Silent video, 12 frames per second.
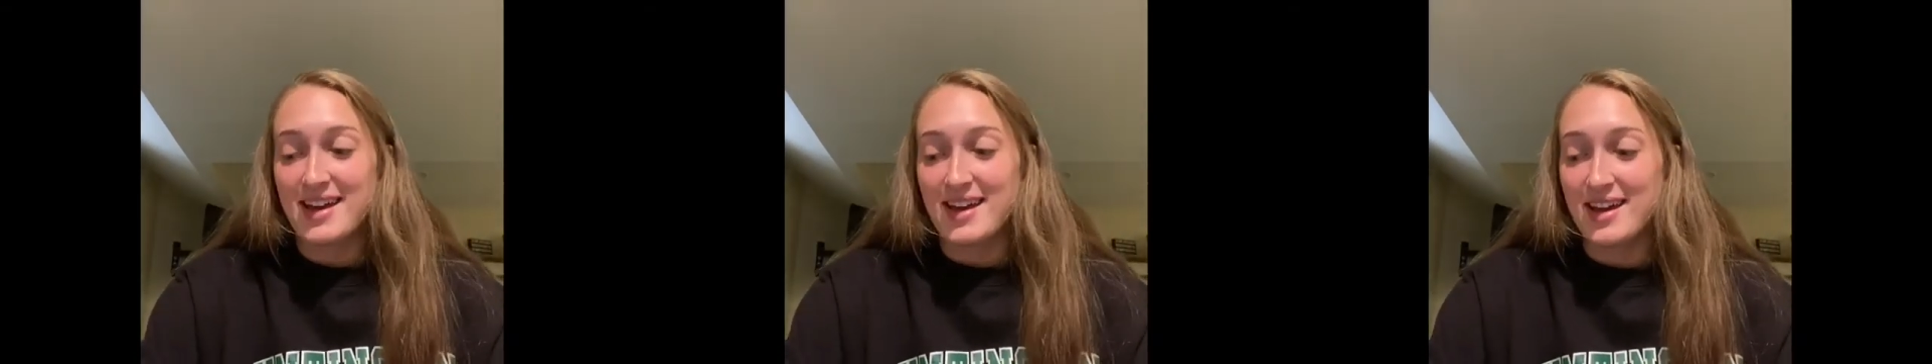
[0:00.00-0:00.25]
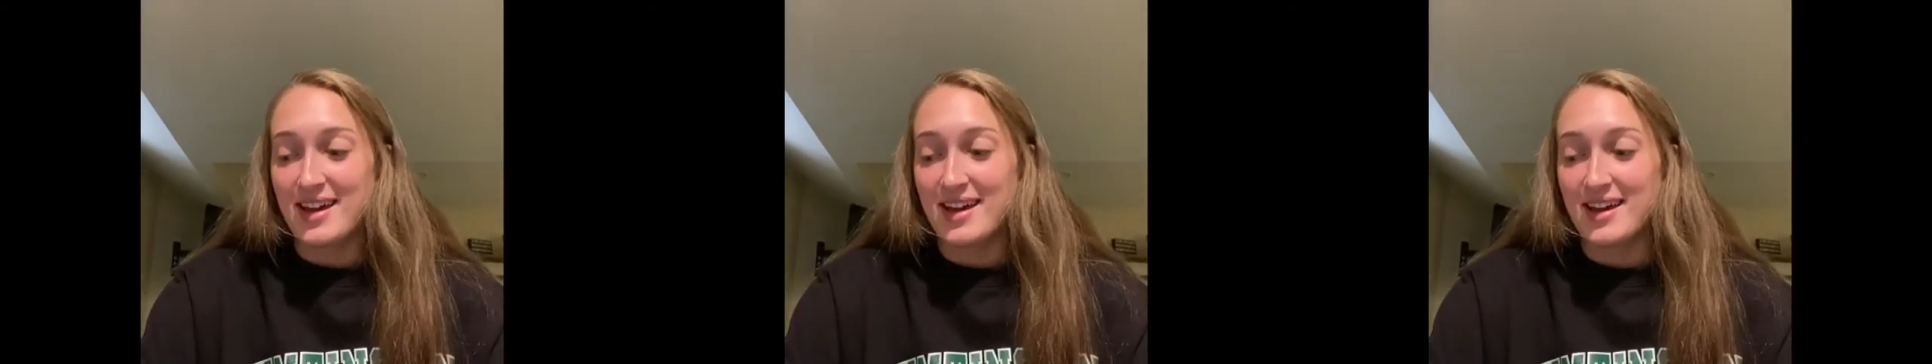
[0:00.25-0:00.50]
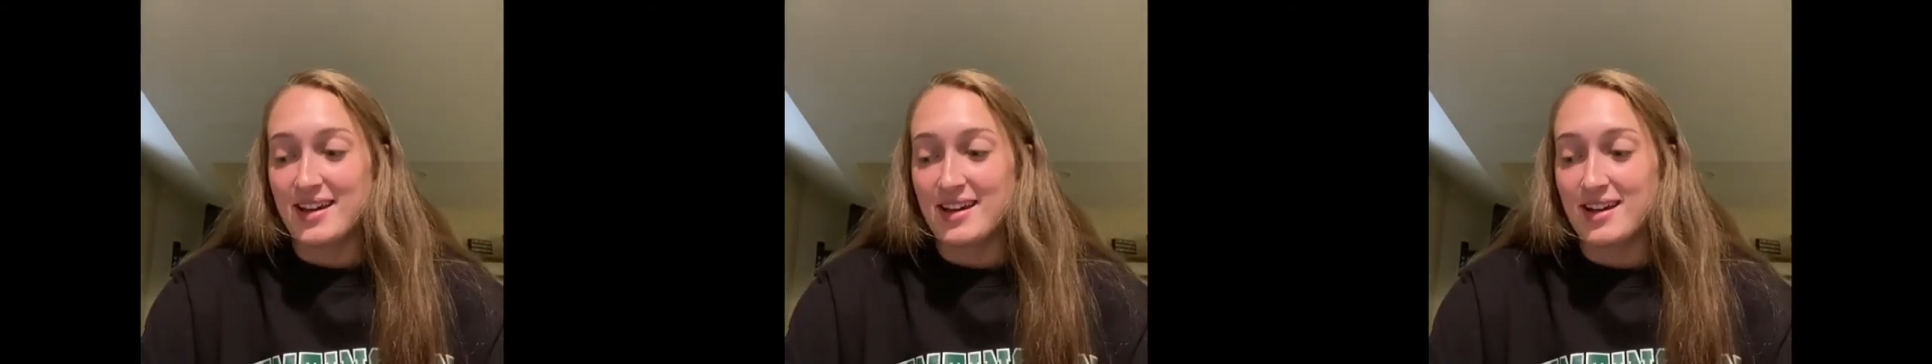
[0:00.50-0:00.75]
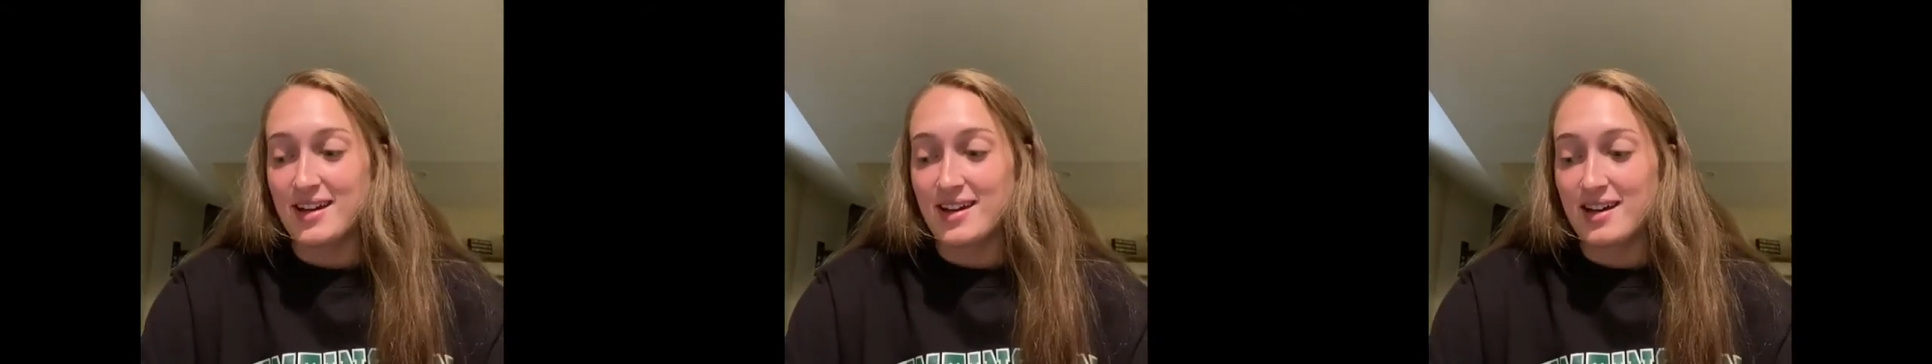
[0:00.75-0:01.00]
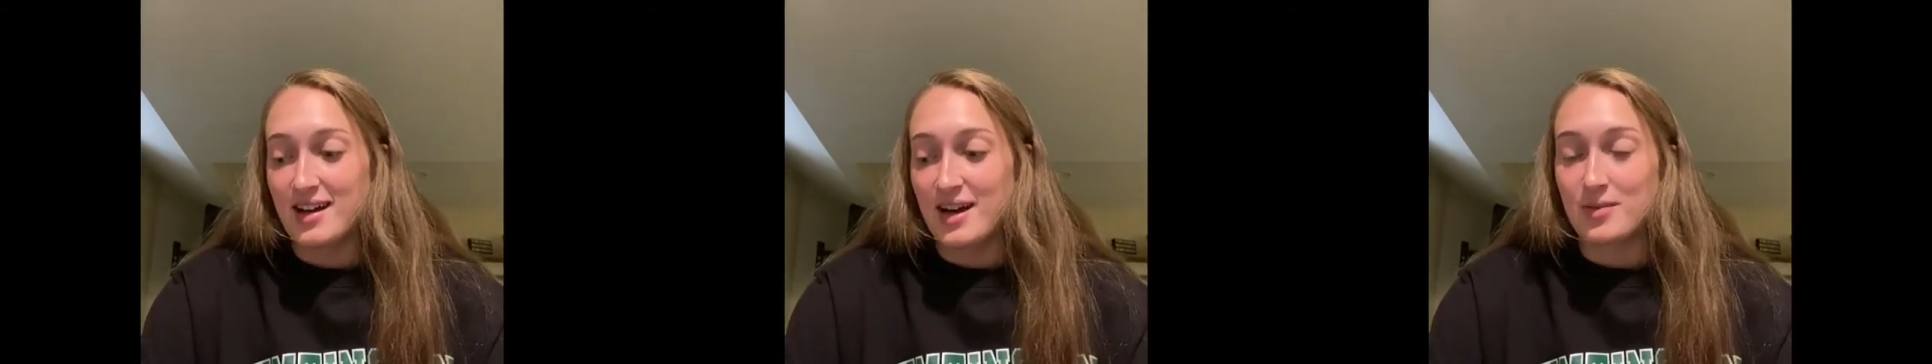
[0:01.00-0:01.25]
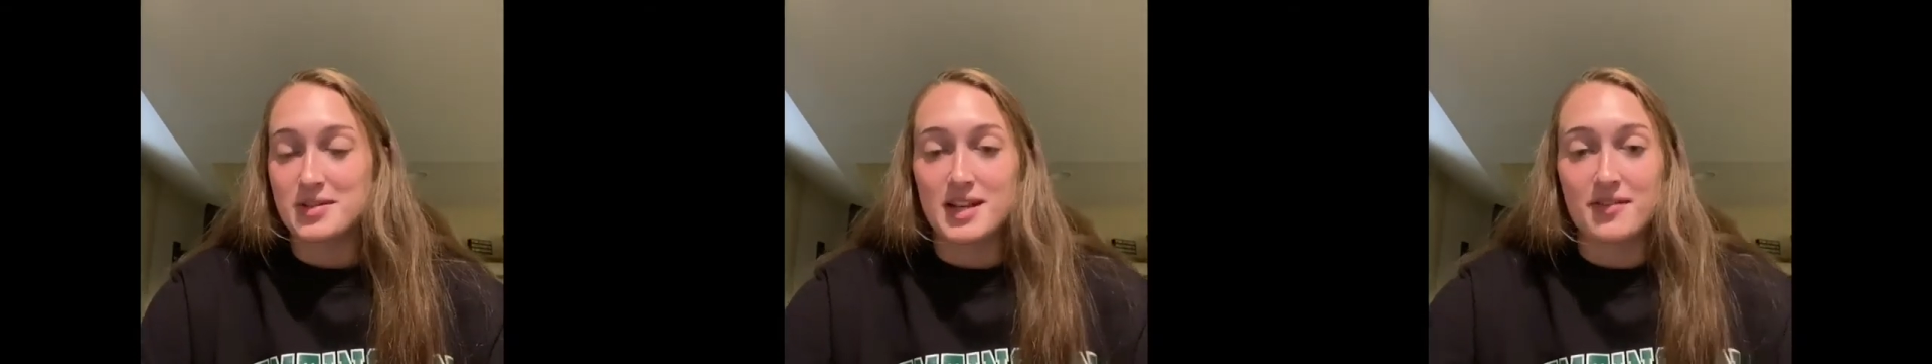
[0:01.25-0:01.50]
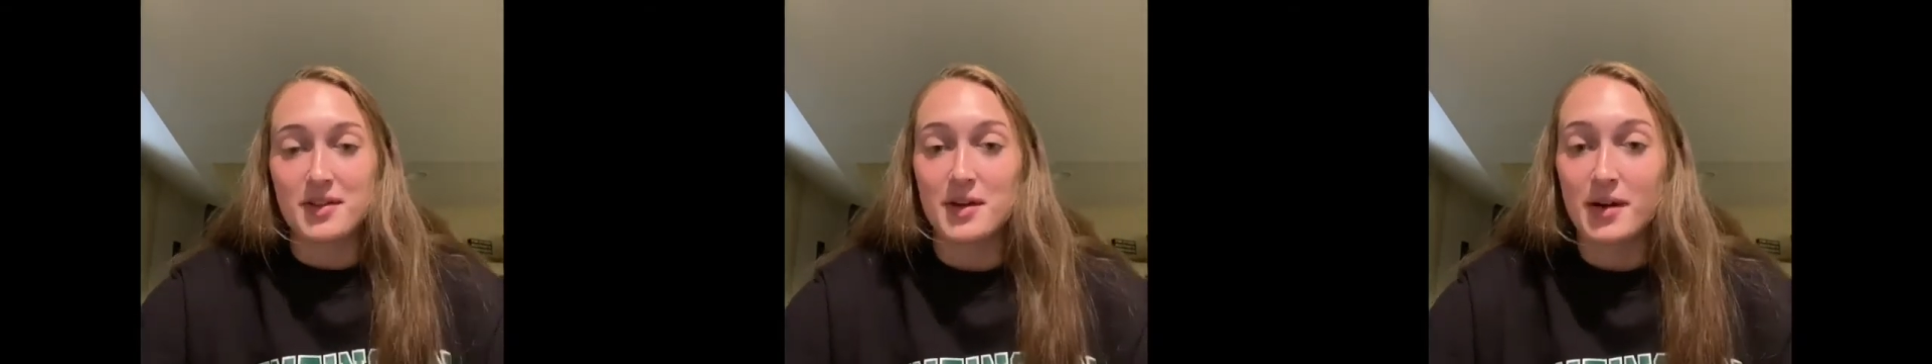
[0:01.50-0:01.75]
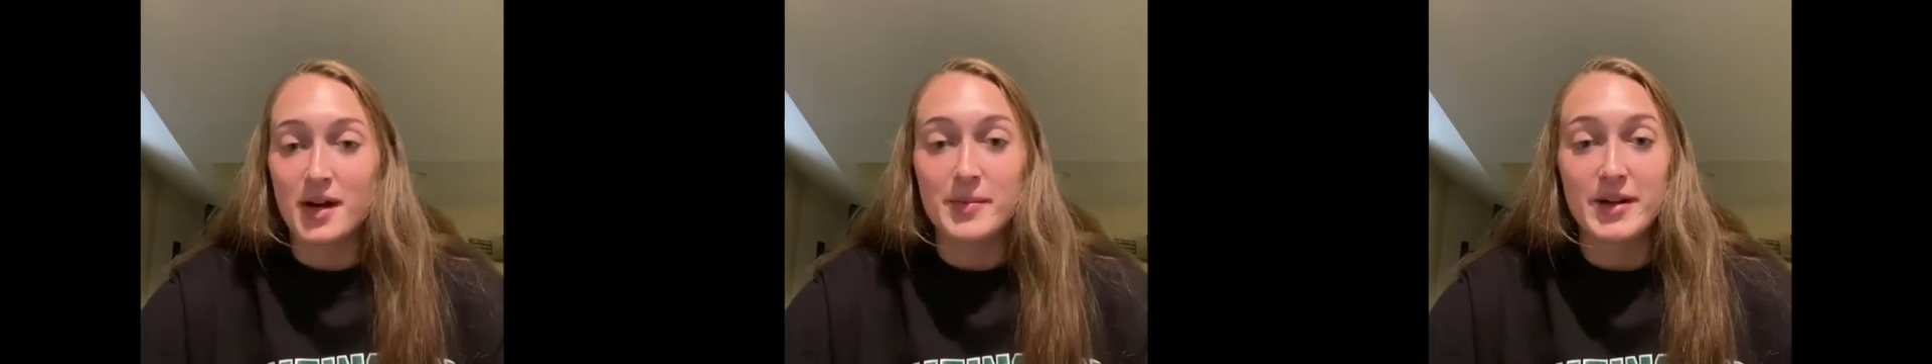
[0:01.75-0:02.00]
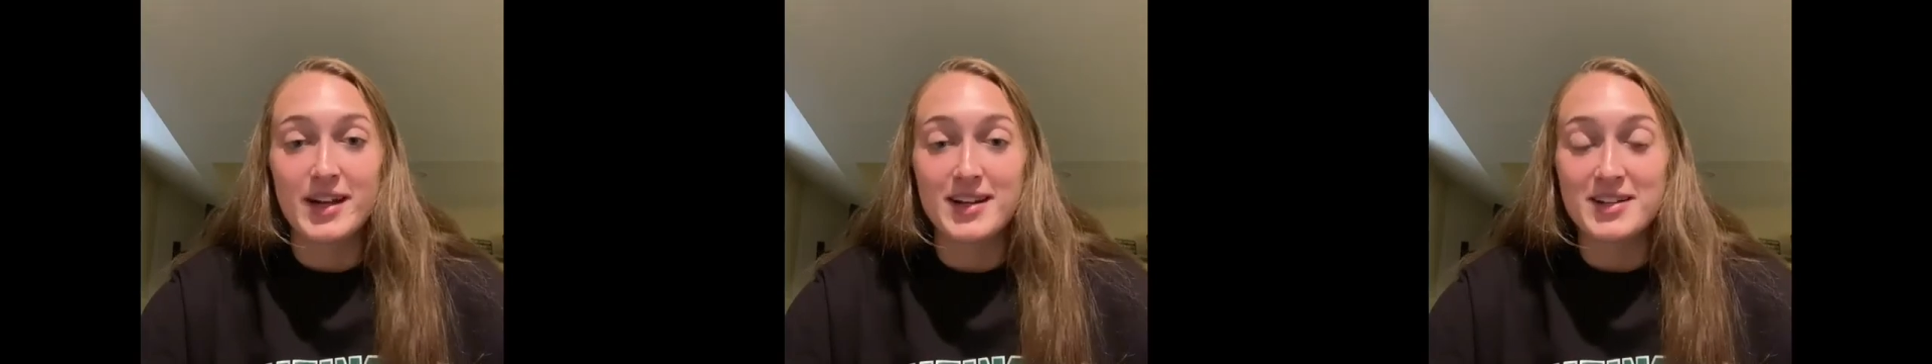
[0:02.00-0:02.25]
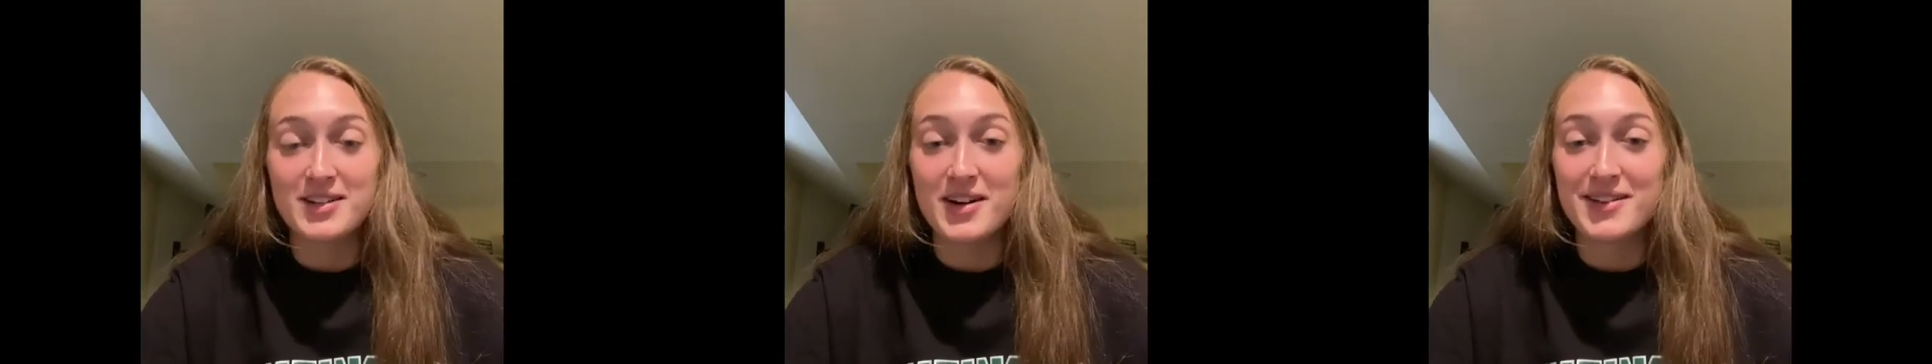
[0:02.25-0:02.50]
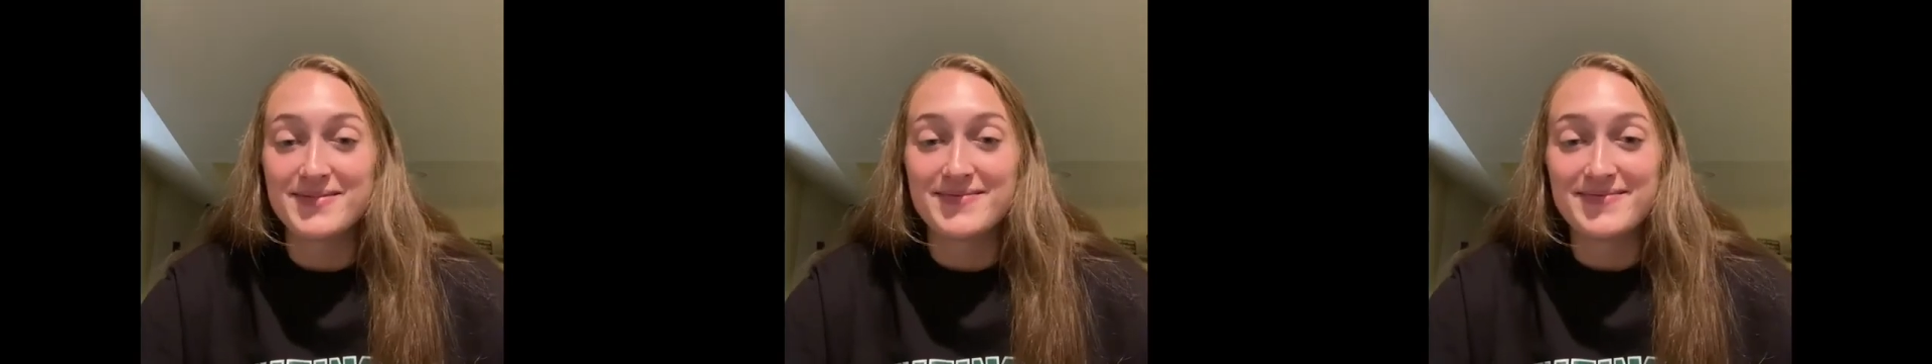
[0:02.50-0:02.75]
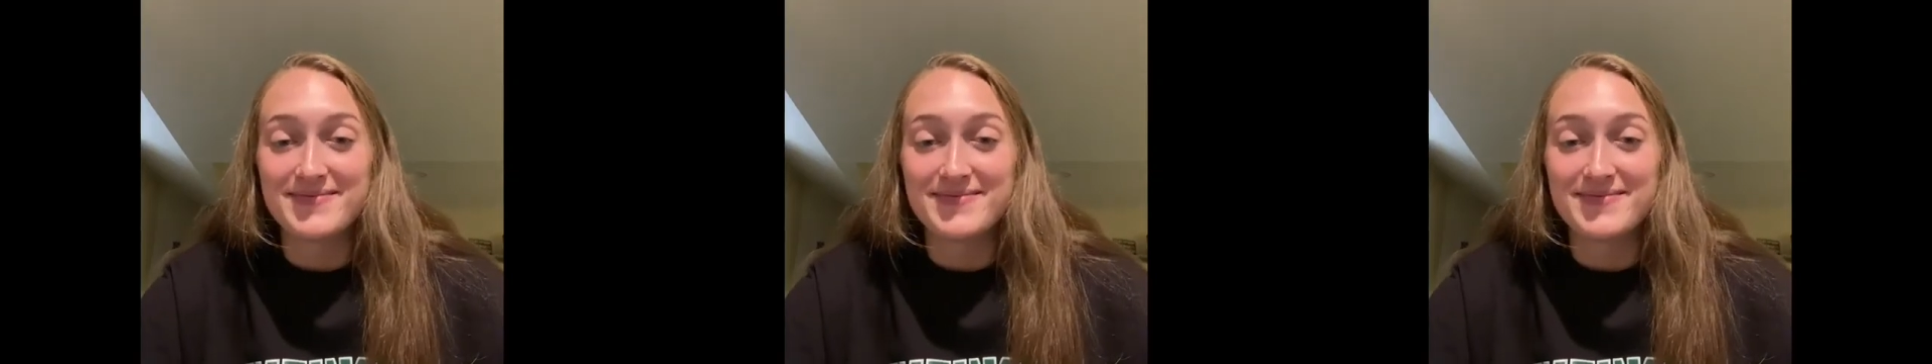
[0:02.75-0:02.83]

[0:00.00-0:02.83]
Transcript: and I would definitely recommend NSR.